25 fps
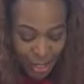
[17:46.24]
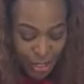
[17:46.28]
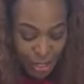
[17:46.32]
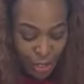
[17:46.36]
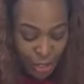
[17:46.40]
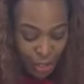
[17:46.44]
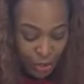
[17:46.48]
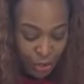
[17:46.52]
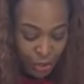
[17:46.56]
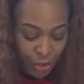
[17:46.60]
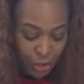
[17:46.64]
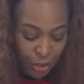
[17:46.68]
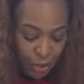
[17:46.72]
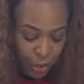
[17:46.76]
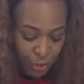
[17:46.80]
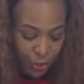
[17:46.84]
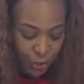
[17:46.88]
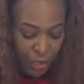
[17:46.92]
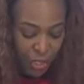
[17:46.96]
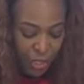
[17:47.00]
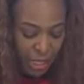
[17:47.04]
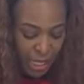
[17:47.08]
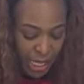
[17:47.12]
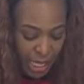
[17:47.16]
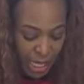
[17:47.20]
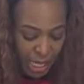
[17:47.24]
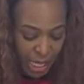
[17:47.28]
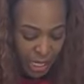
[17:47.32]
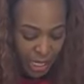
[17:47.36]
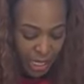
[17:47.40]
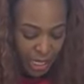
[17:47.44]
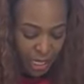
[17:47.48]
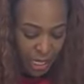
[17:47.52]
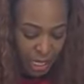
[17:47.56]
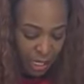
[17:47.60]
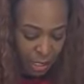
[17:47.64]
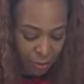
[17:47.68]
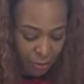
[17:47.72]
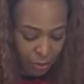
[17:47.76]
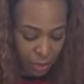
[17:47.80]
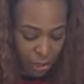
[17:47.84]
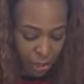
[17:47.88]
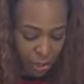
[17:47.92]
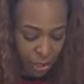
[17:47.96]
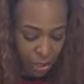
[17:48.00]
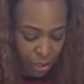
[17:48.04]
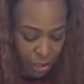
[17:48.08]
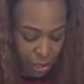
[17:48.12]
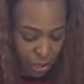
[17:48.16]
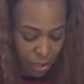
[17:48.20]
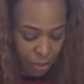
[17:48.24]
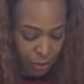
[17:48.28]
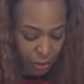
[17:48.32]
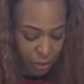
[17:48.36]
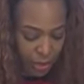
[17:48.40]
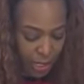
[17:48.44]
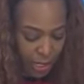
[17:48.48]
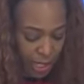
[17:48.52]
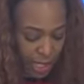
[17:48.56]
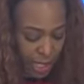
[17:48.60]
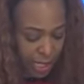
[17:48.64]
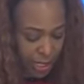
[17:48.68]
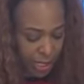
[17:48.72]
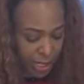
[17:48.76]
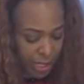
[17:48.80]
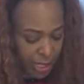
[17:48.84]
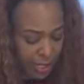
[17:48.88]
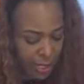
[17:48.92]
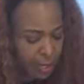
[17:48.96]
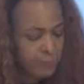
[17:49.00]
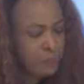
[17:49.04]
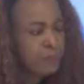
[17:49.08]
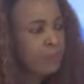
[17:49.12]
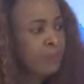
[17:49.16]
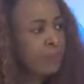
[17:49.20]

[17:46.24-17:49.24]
Does it suit your personality and individual circumstances?